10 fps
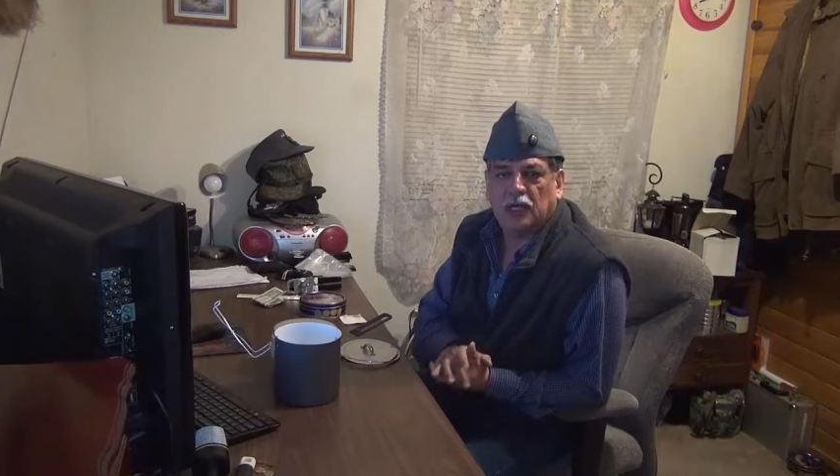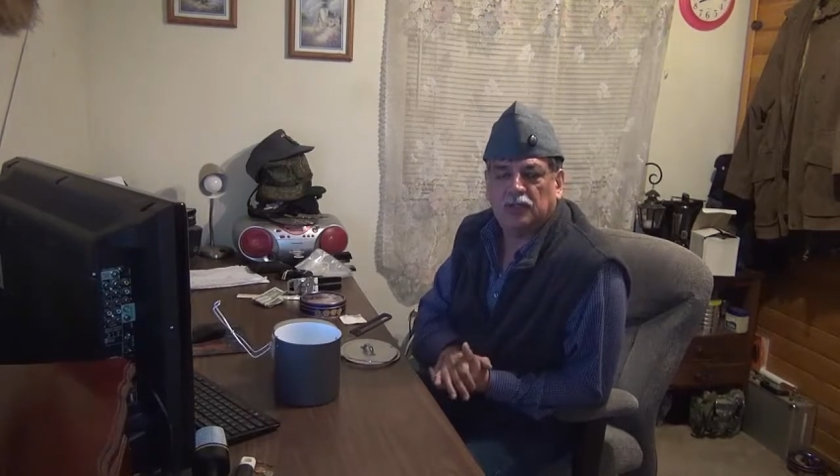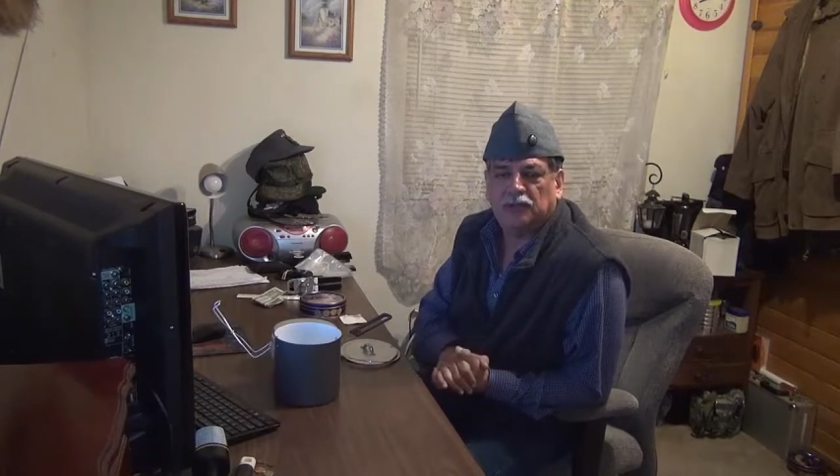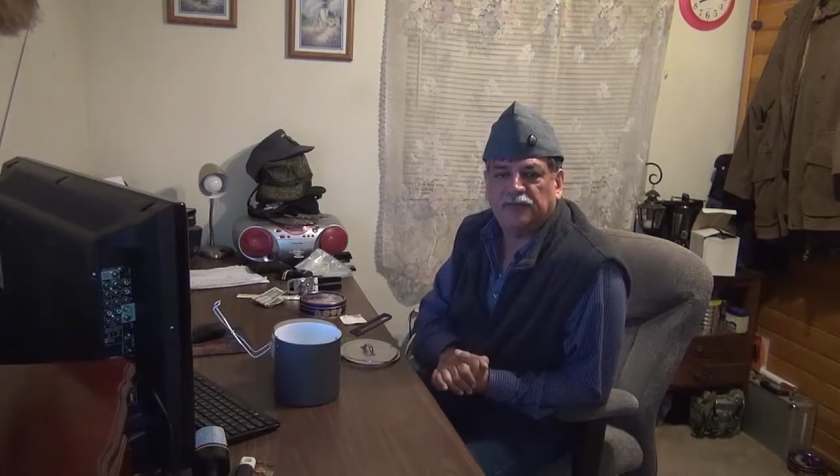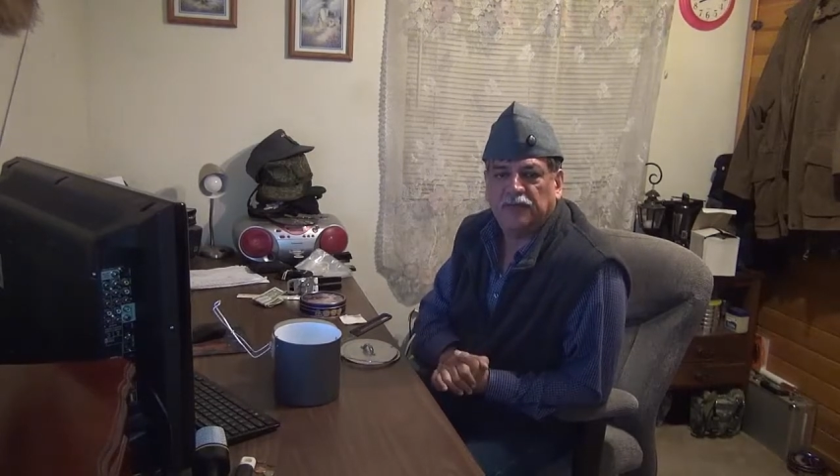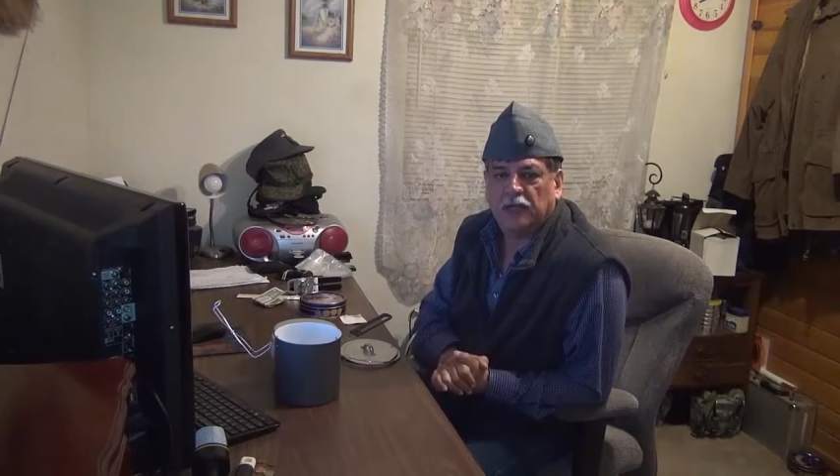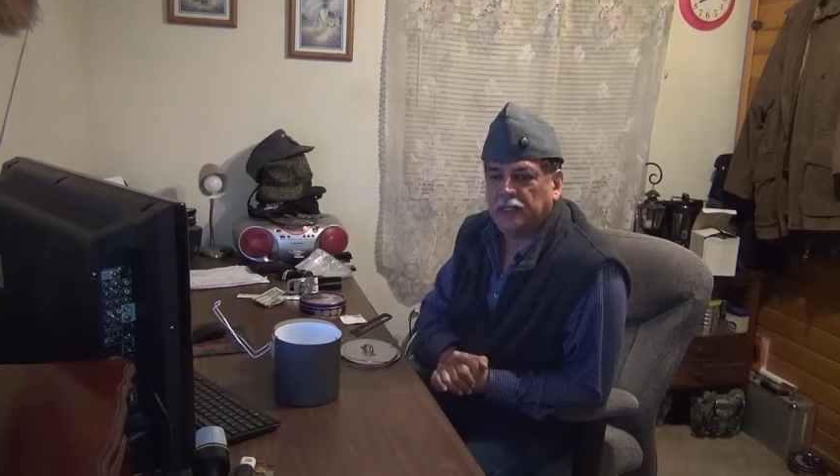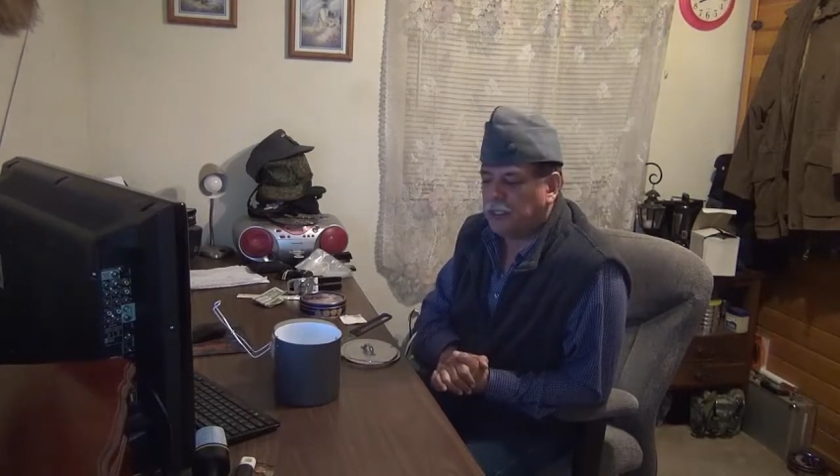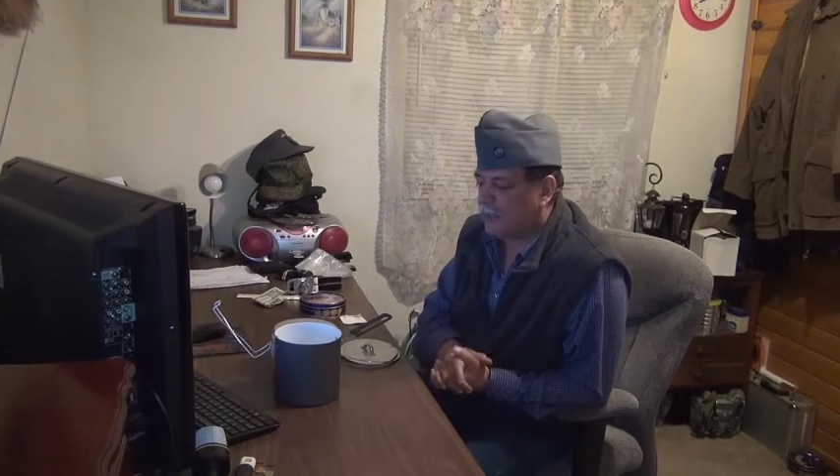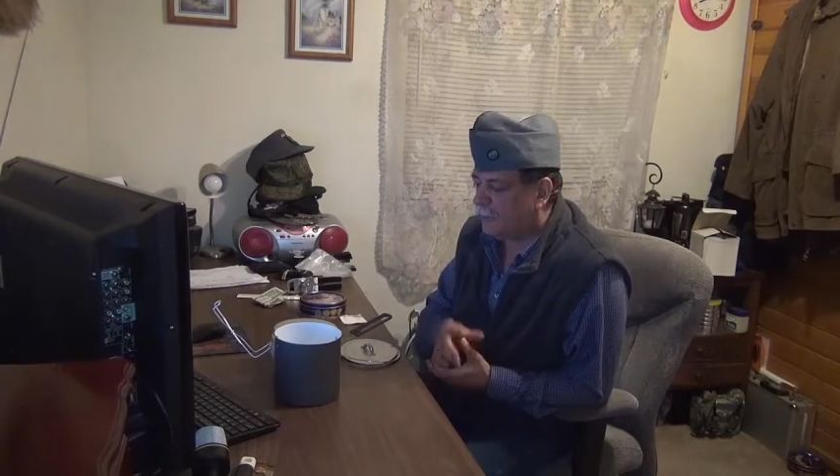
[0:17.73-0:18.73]
hard to
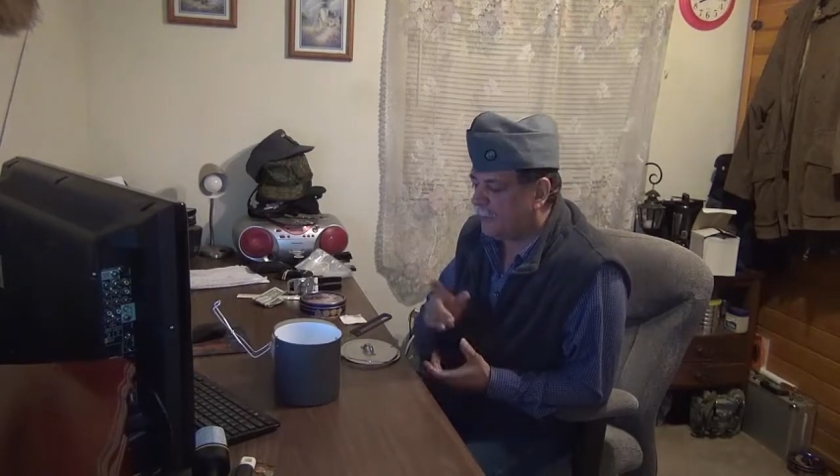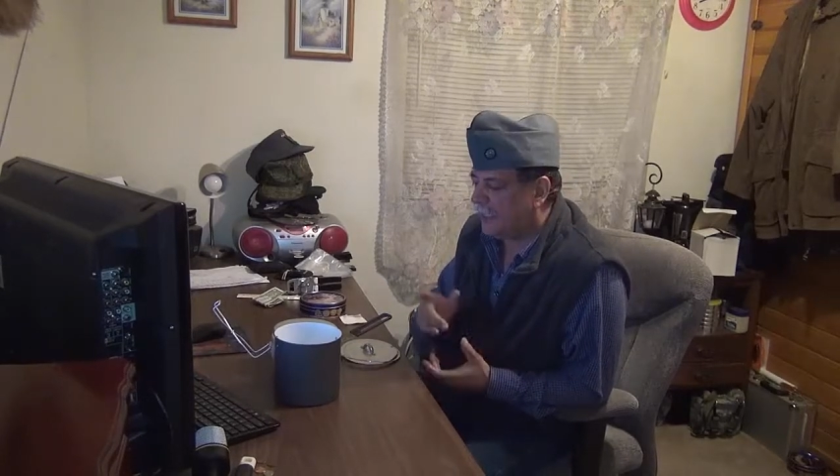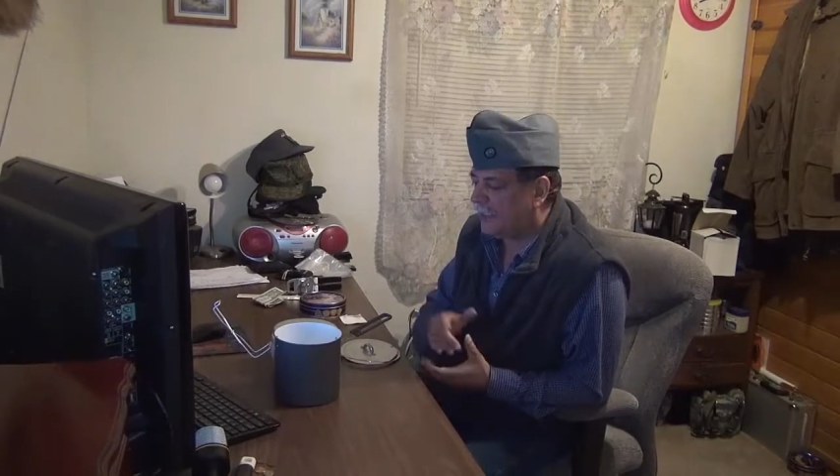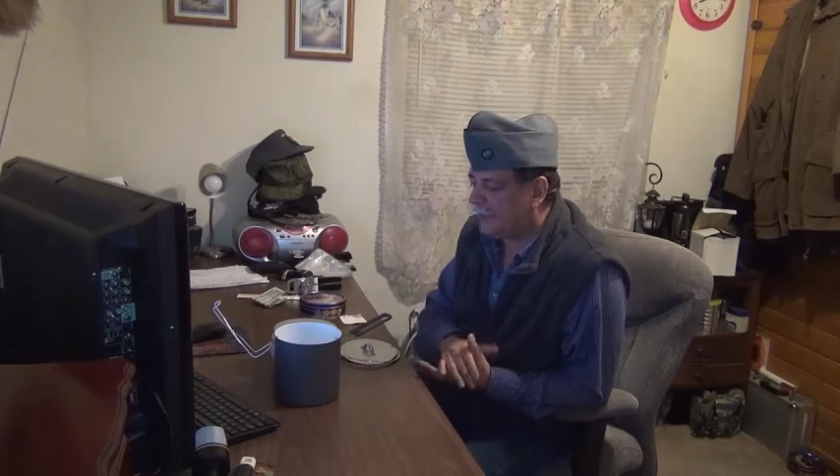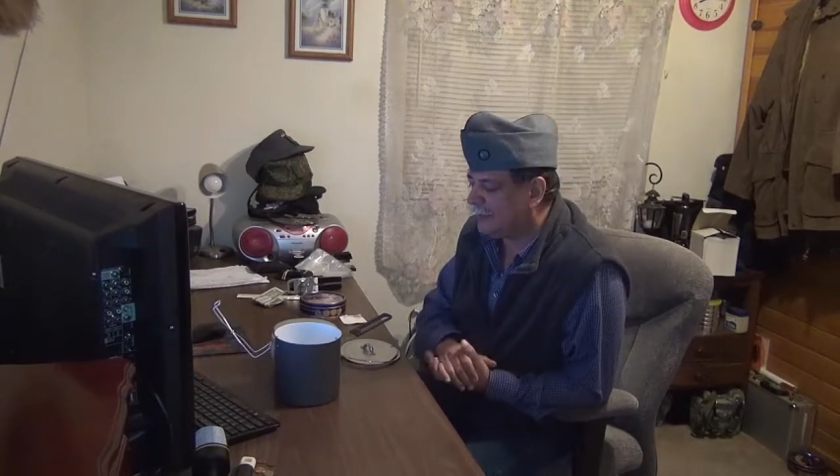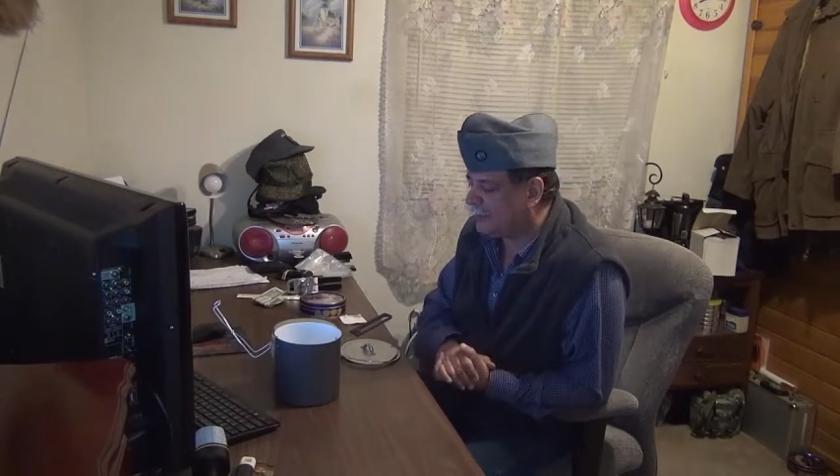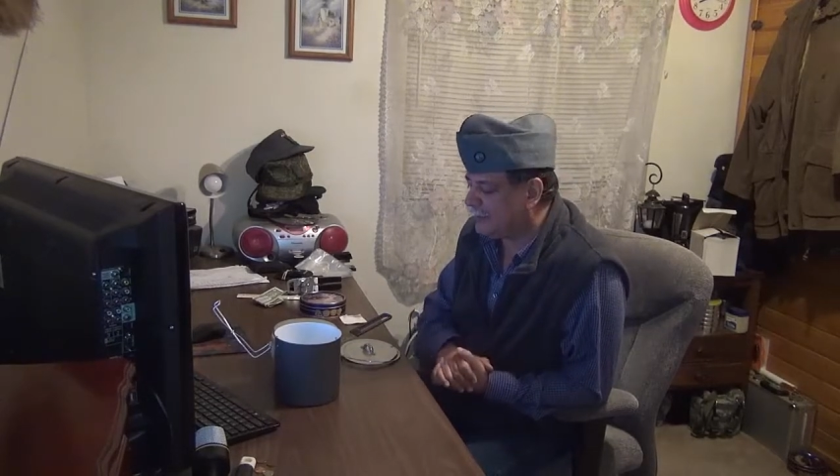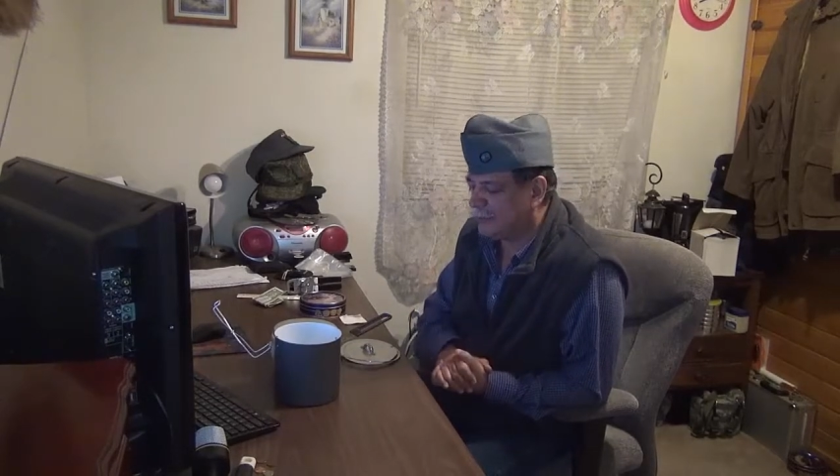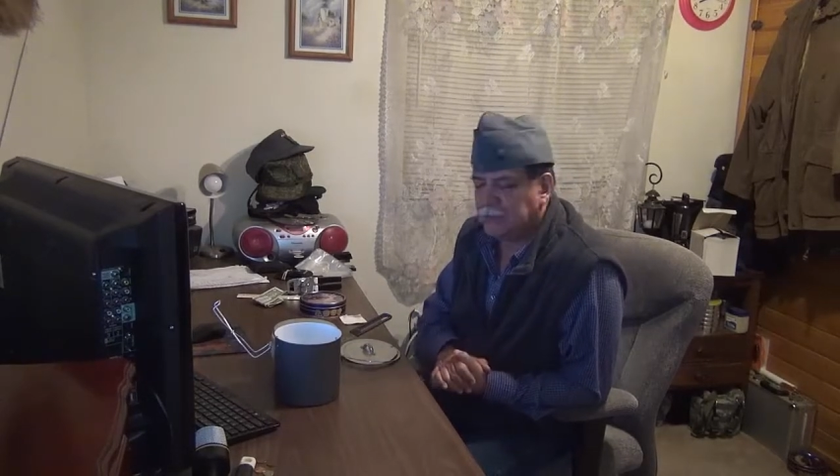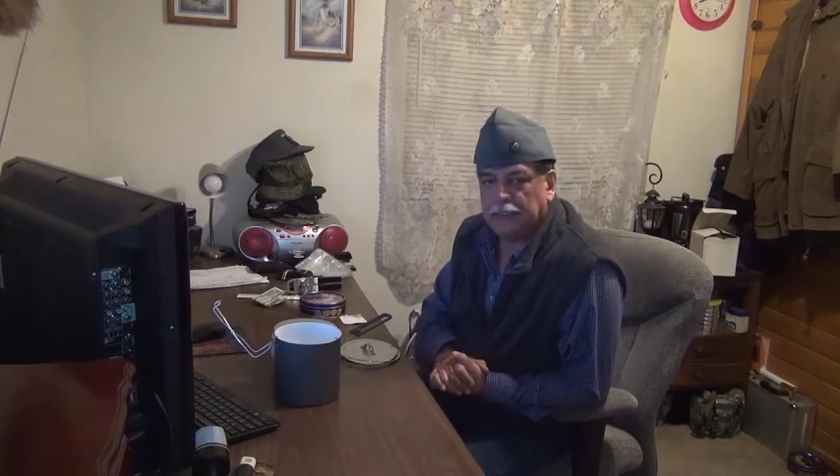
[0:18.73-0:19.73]
find uh, pot lids,